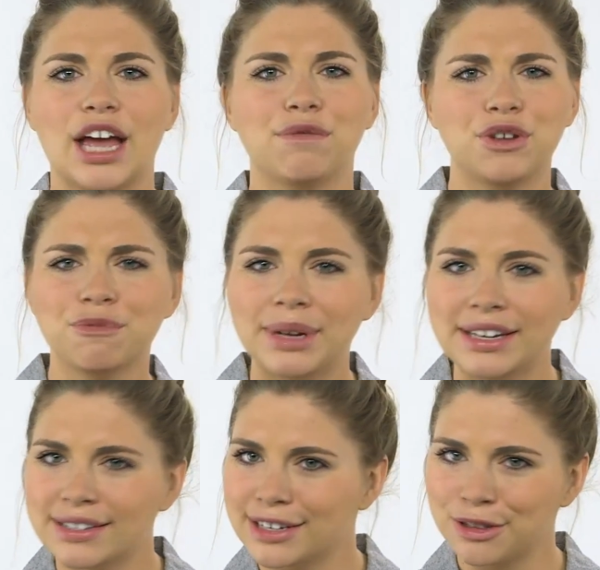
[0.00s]
If you've been
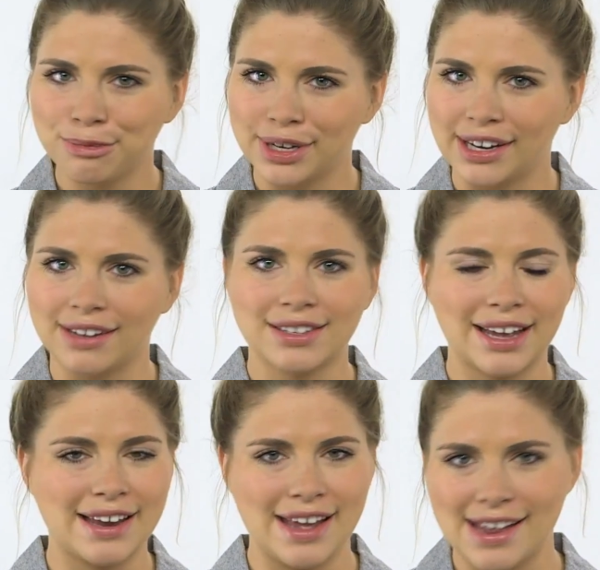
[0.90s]
in disobedience
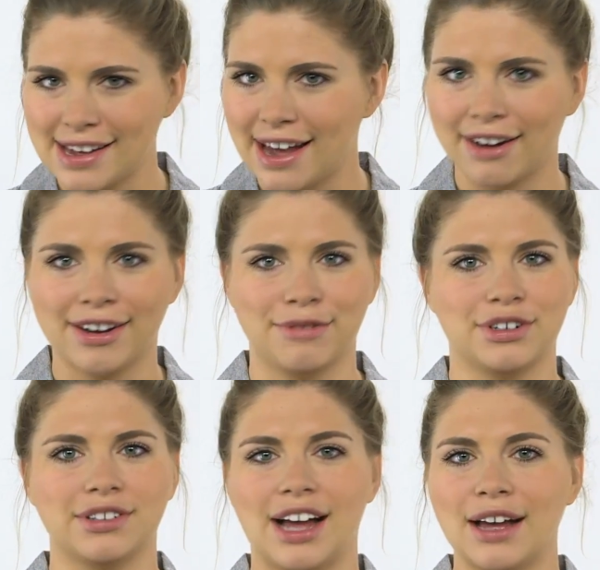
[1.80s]
in any area of
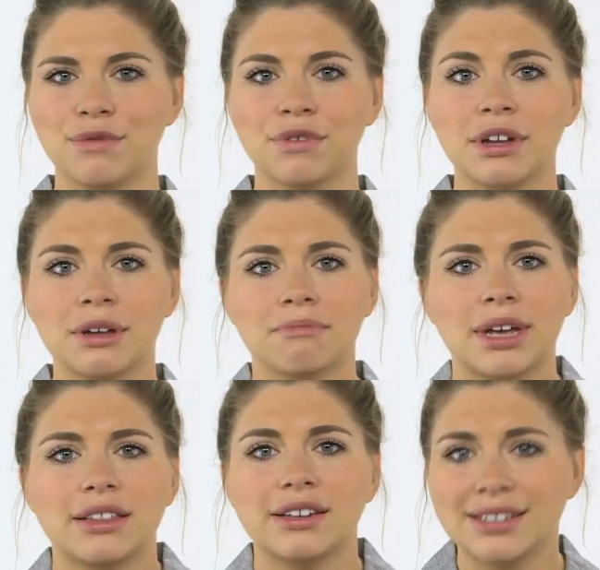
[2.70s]
your life,
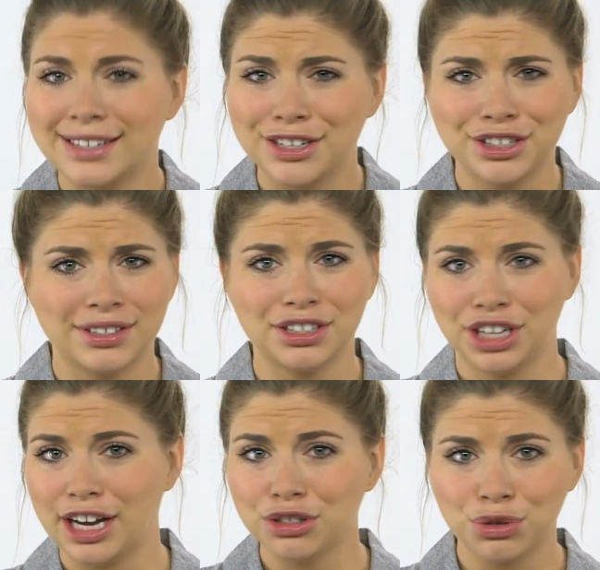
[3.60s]
make the decision to
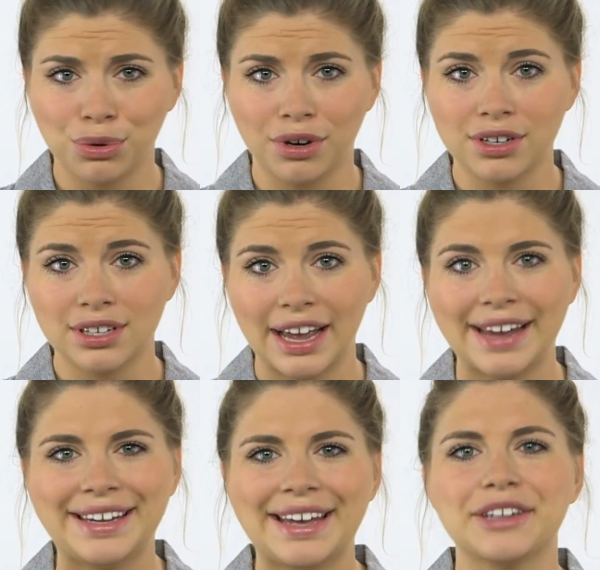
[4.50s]
change course
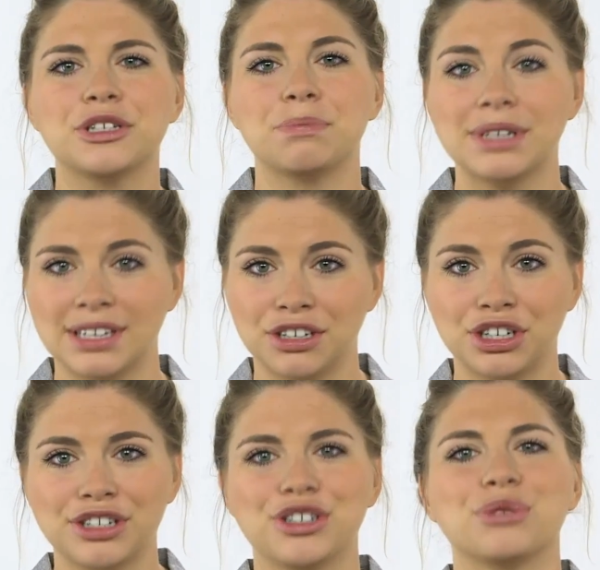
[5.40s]
and get into
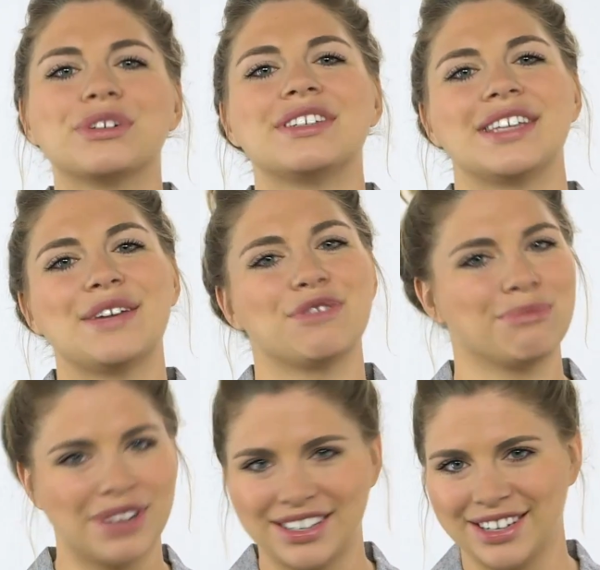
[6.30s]
position to receive the
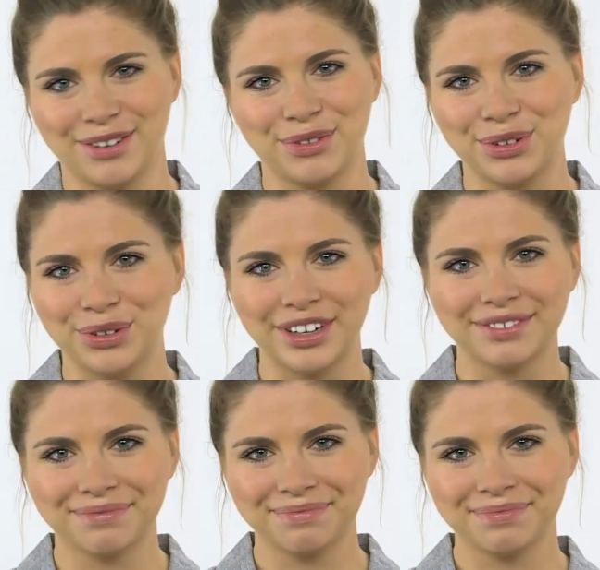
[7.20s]
blessing of the Lord.
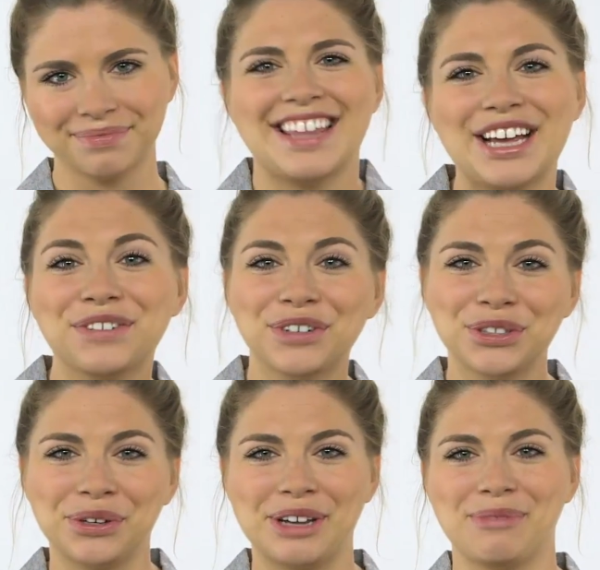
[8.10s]
Thanks for
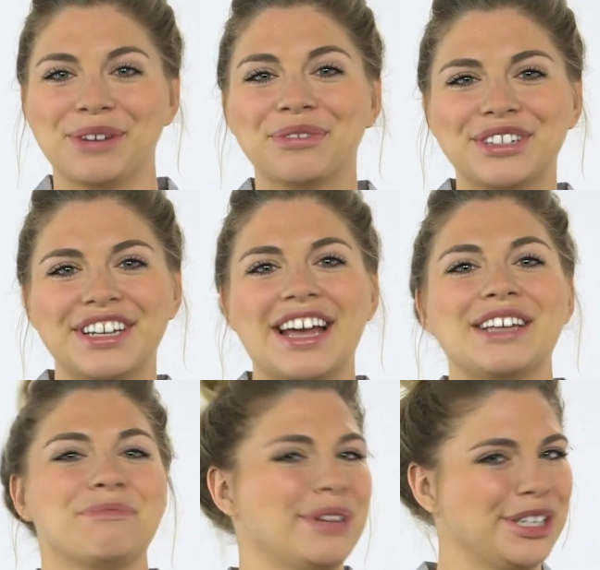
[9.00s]
joining me for
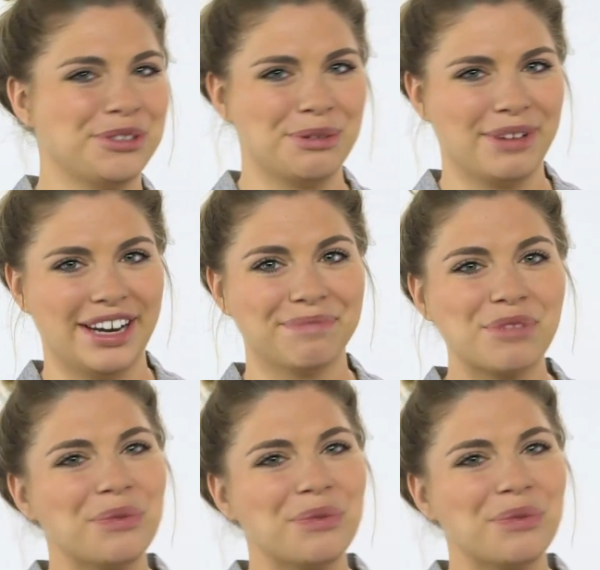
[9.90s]
today's Ministry Minute.